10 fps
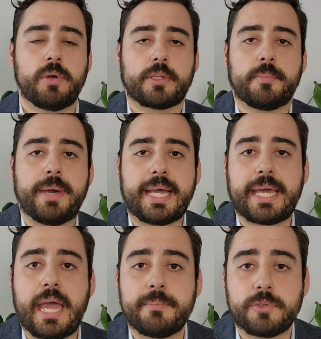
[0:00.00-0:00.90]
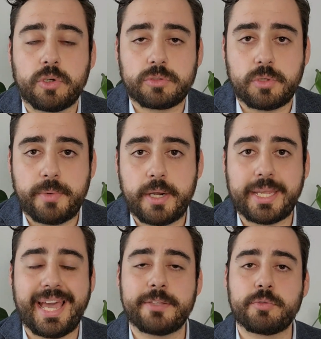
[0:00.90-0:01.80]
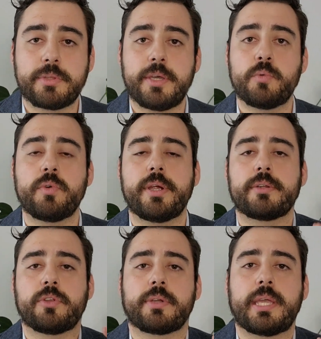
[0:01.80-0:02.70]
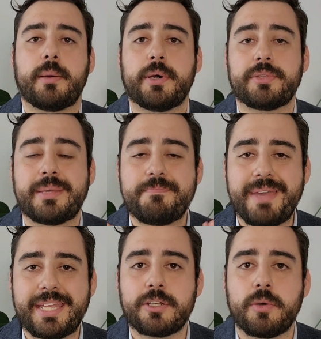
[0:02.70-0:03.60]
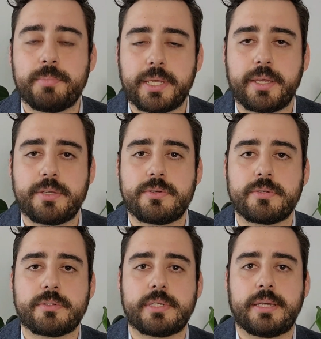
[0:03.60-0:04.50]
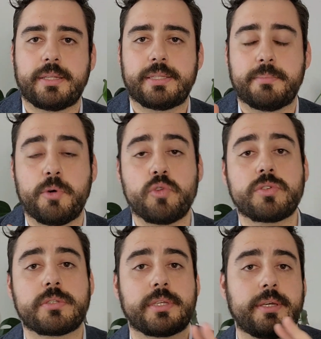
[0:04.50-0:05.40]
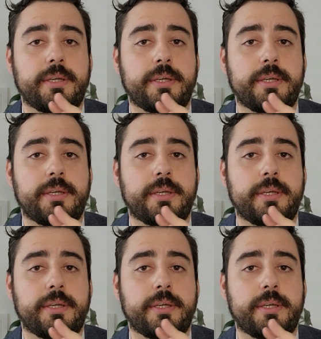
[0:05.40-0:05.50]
welcome back. I'm Dr. Mark, and today we are talking about the main complications and the most